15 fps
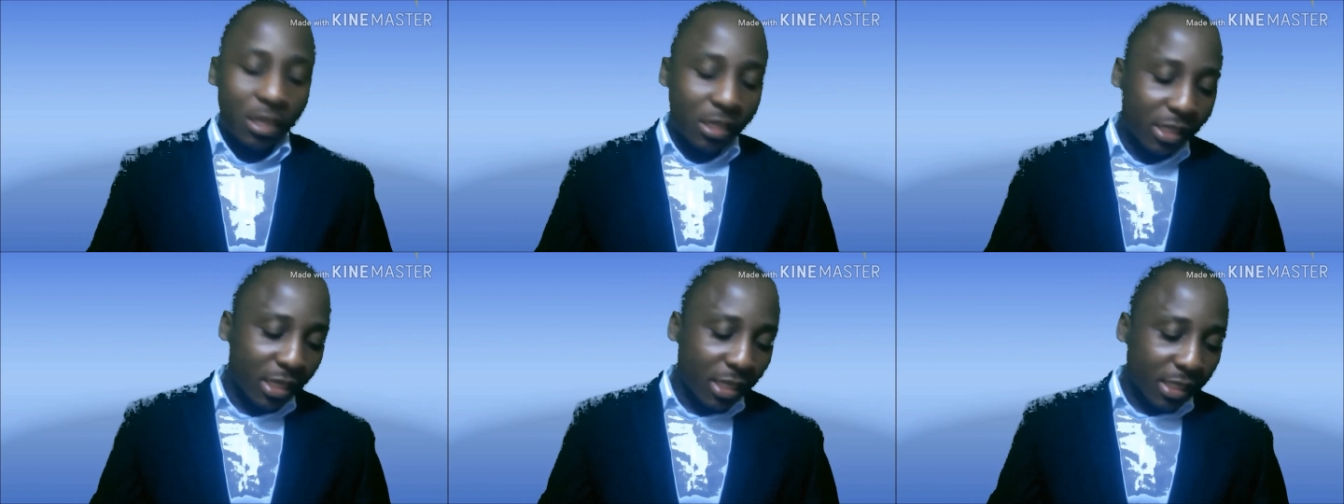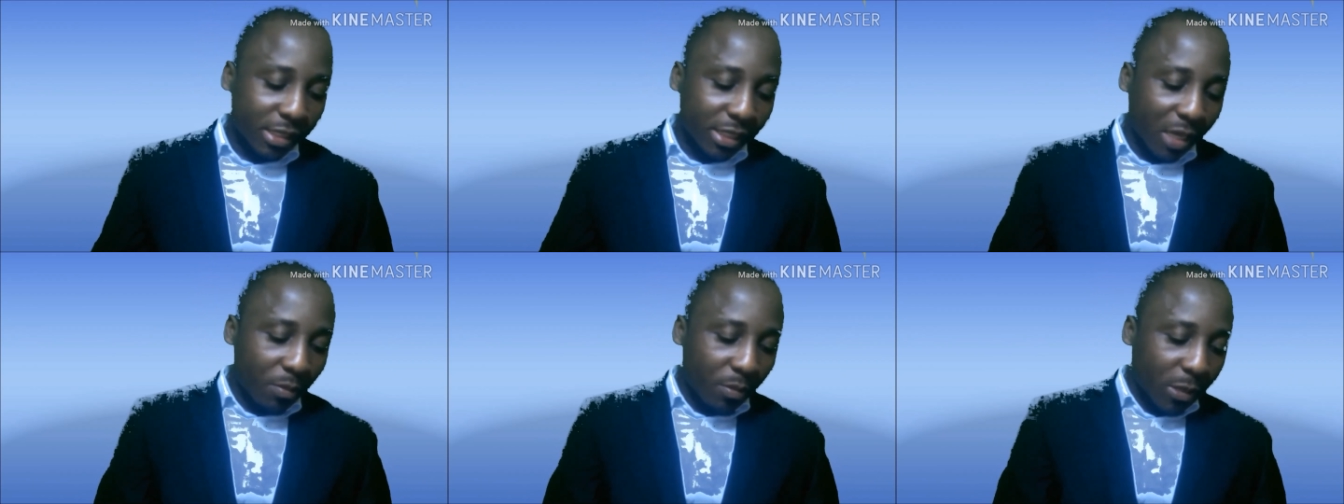You see,
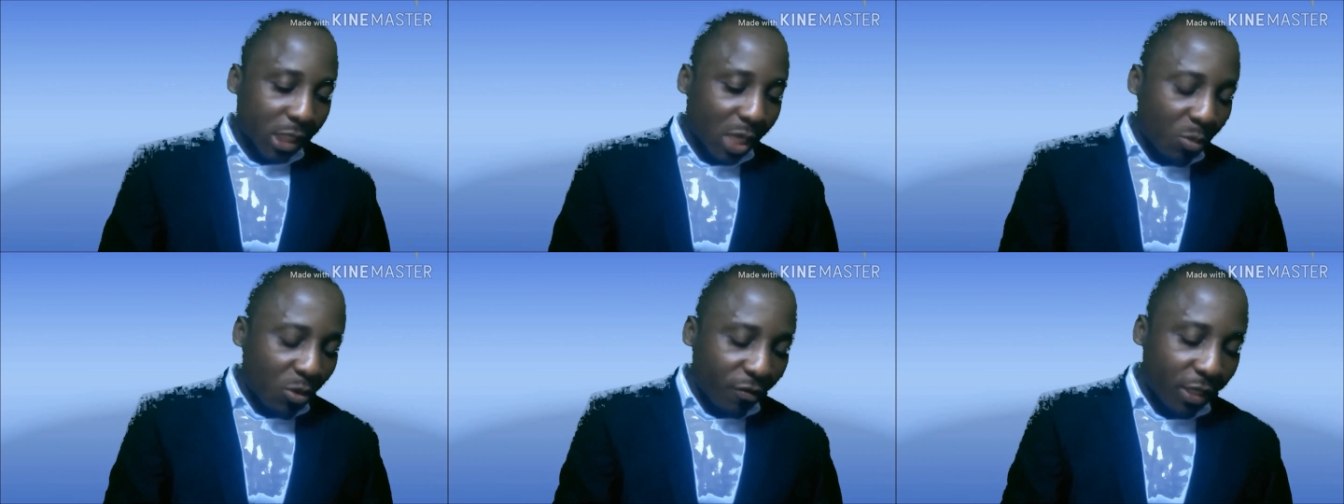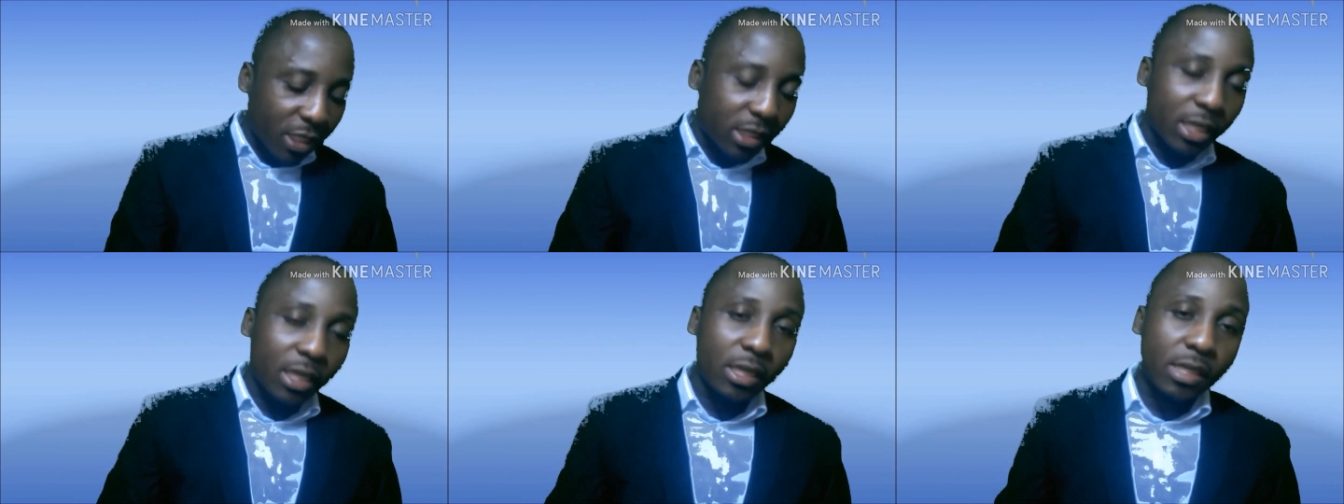some of
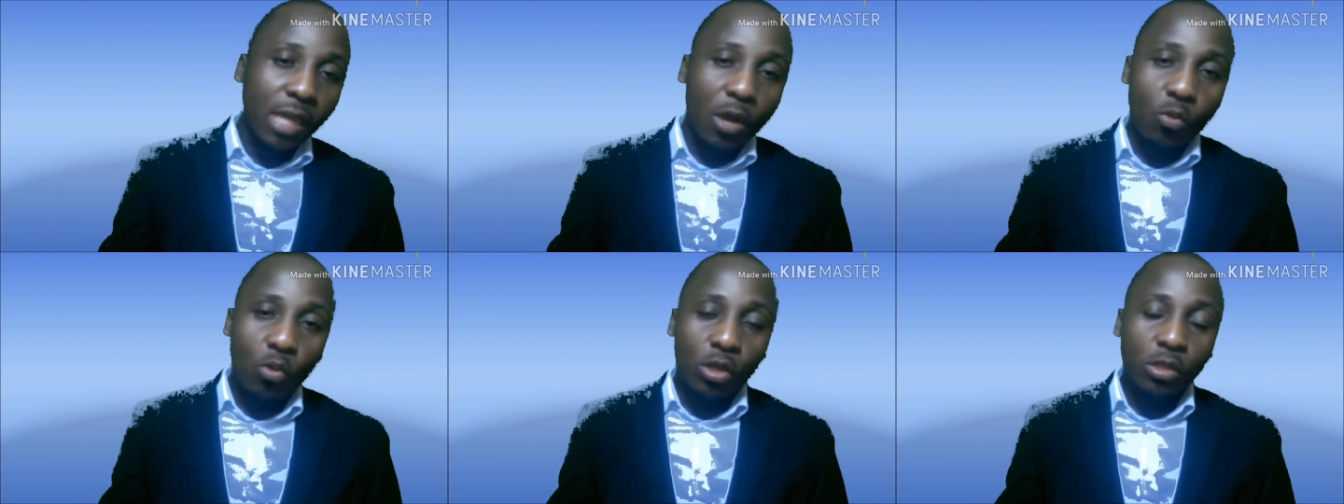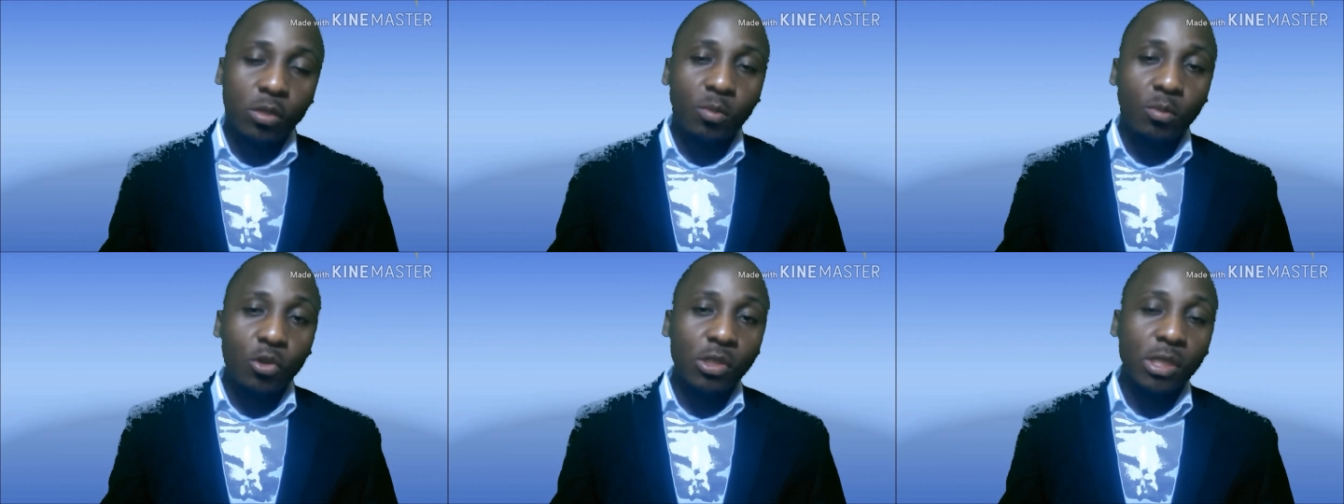these things are
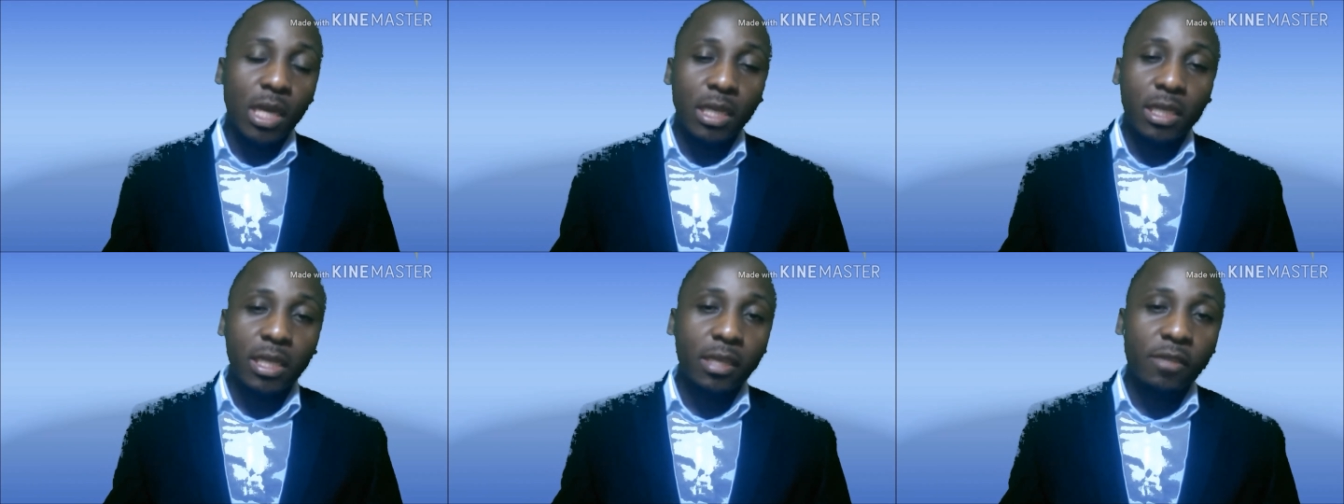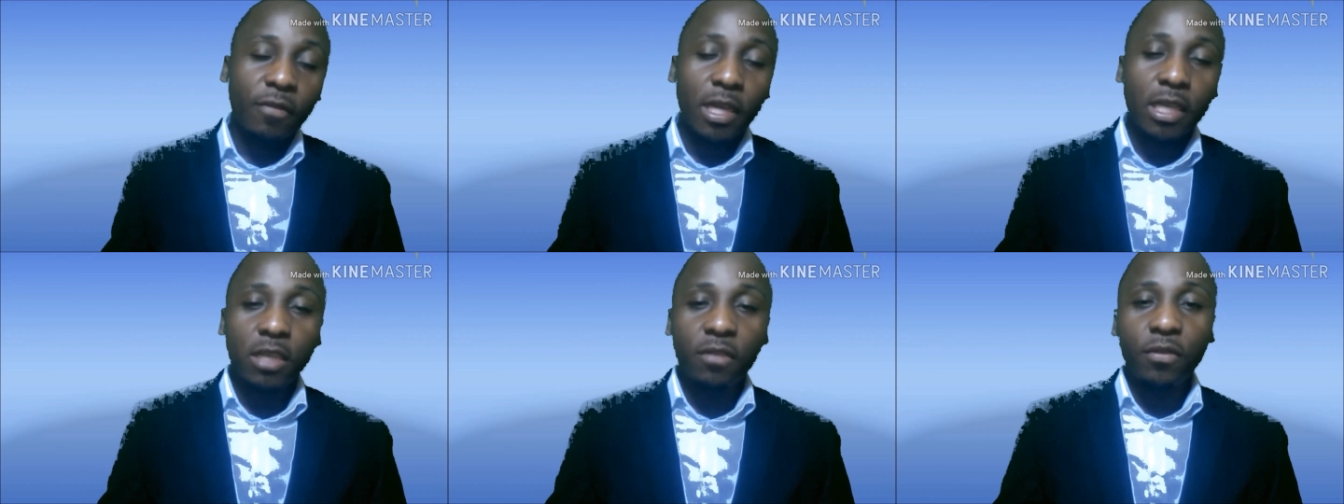what most Ghanaians
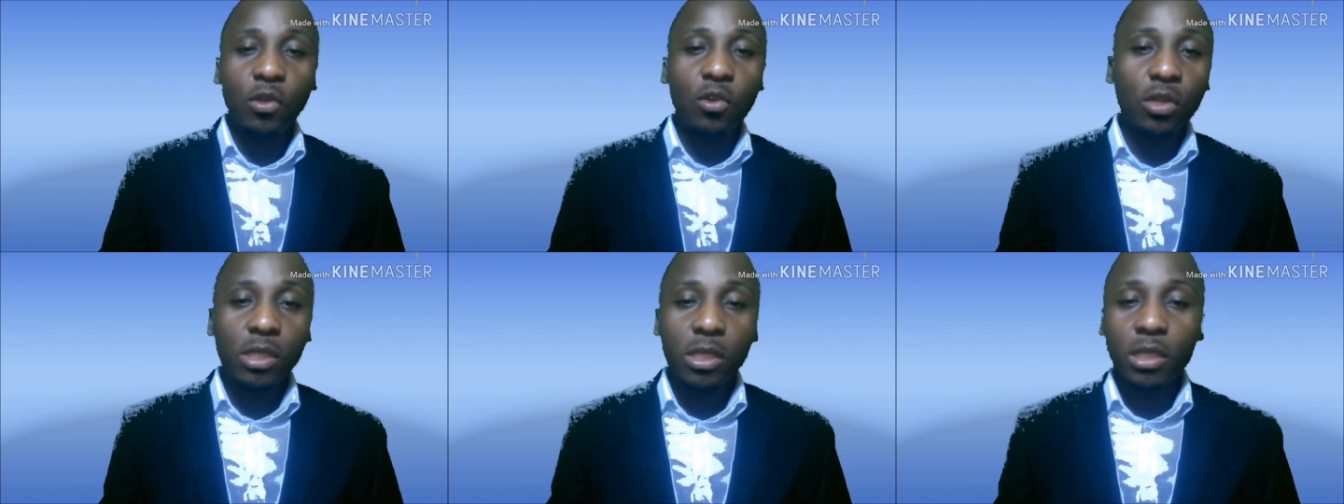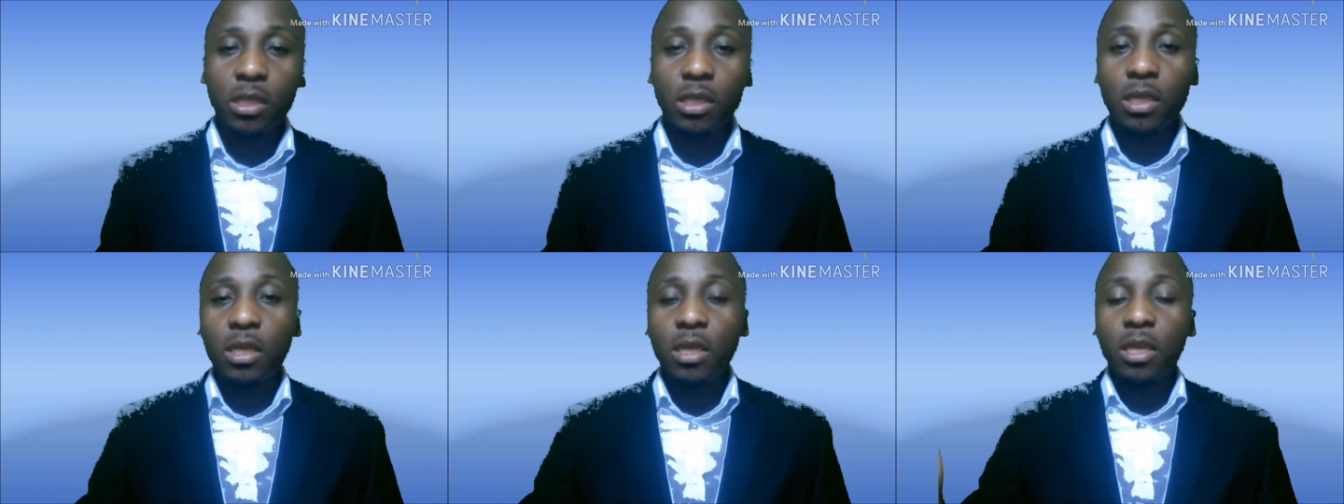find
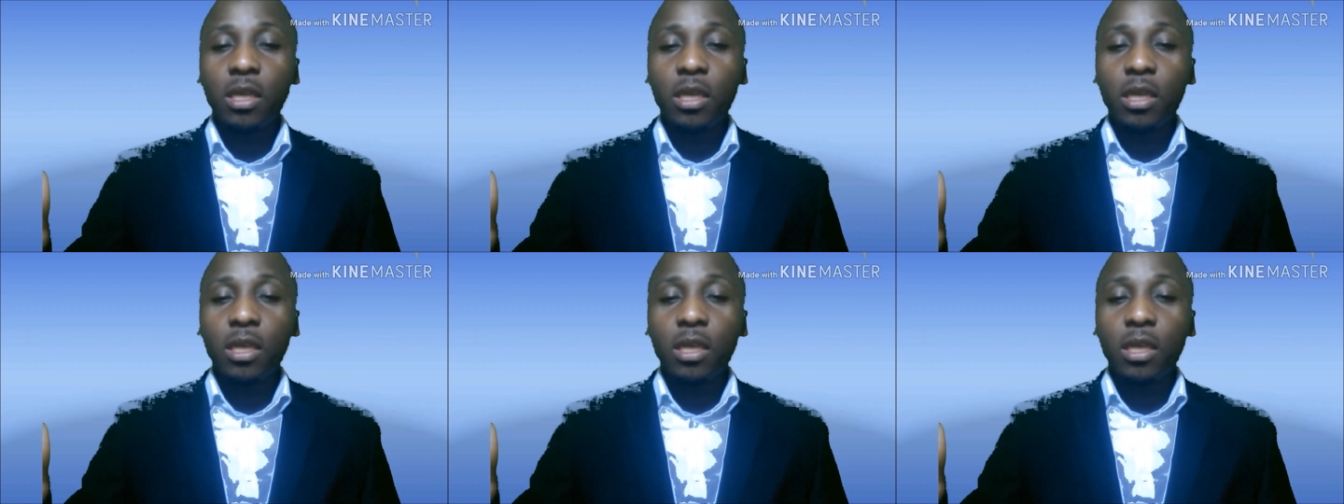difficulty